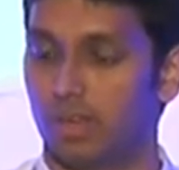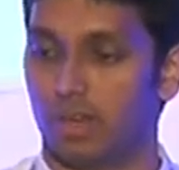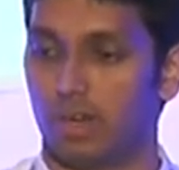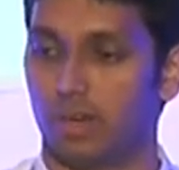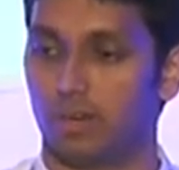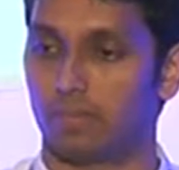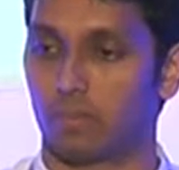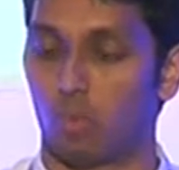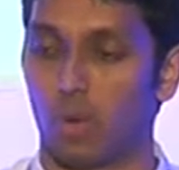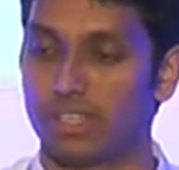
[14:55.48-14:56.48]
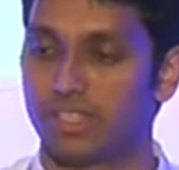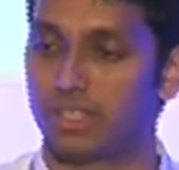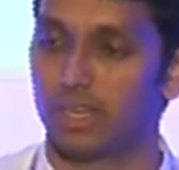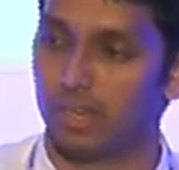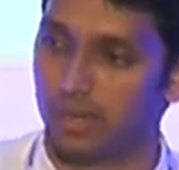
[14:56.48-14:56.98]
Once
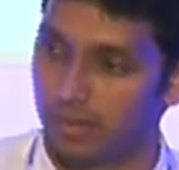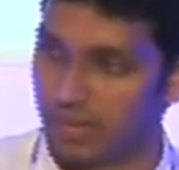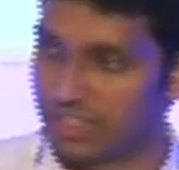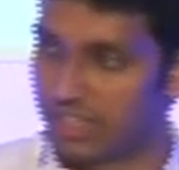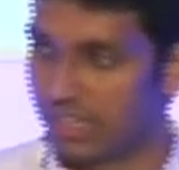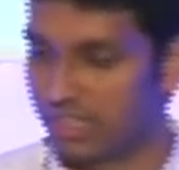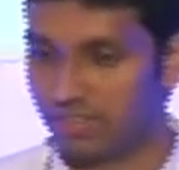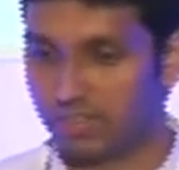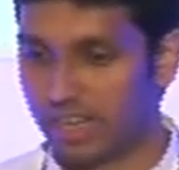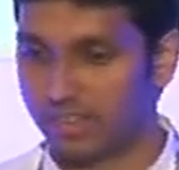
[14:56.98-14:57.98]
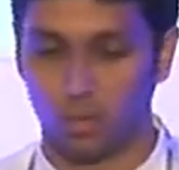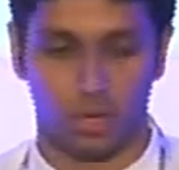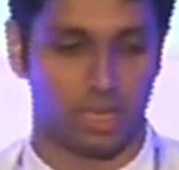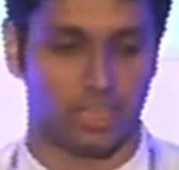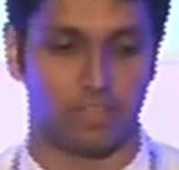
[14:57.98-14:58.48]
the engineers have done the
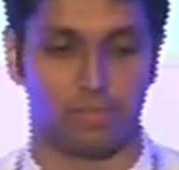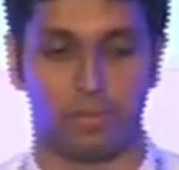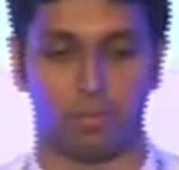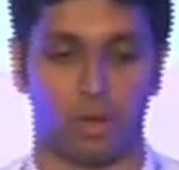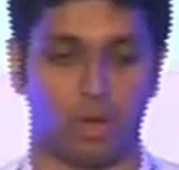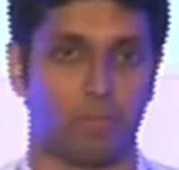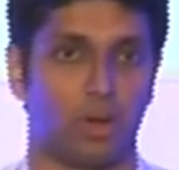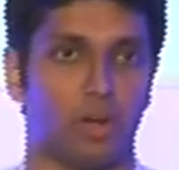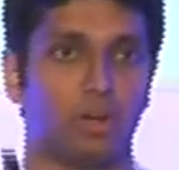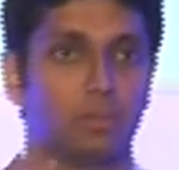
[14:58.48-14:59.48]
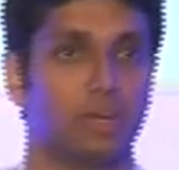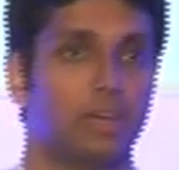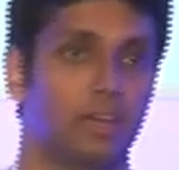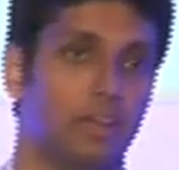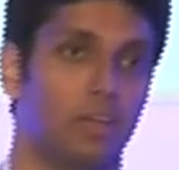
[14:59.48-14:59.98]
work and they've brought out a
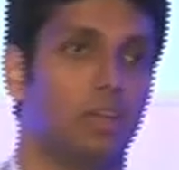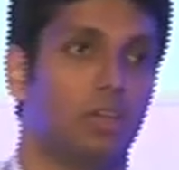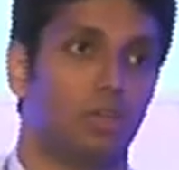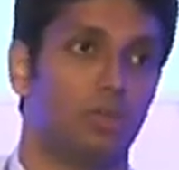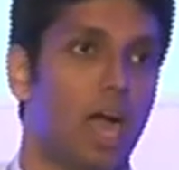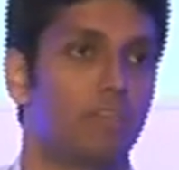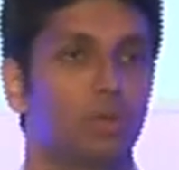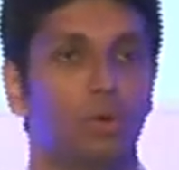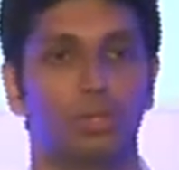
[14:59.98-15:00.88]
build, you have to go